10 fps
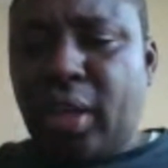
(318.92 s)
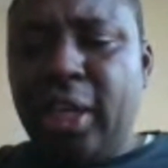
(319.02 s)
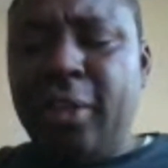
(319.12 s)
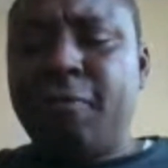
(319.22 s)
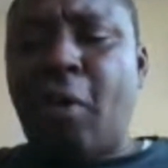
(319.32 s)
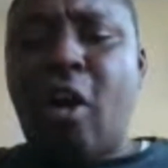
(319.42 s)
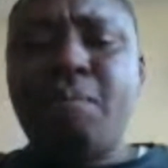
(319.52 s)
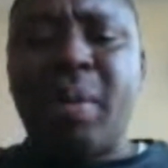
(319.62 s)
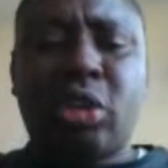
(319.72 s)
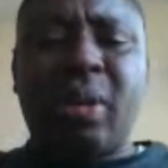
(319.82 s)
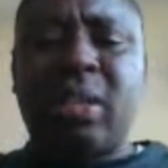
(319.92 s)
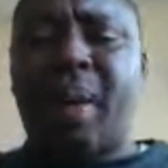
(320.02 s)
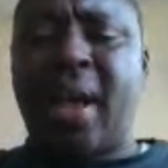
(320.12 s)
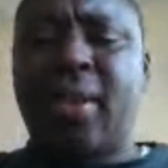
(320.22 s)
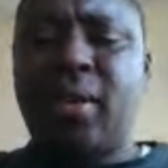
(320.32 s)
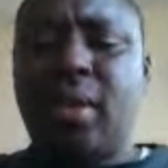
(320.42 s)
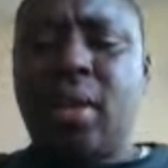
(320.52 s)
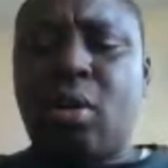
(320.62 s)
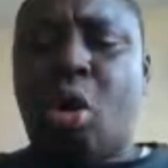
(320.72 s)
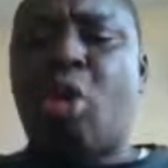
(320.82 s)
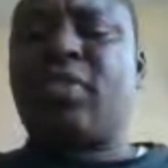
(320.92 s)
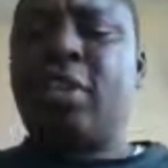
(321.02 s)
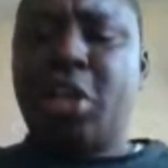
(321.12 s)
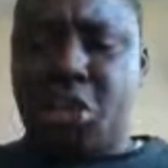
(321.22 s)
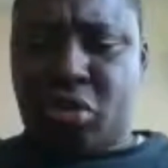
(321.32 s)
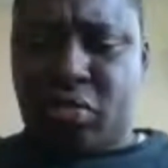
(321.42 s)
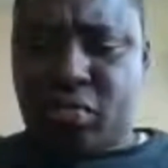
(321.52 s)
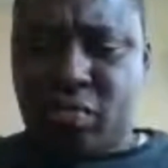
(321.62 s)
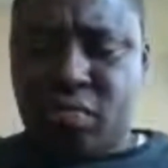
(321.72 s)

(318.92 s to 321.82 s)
involve measurement by oxidation,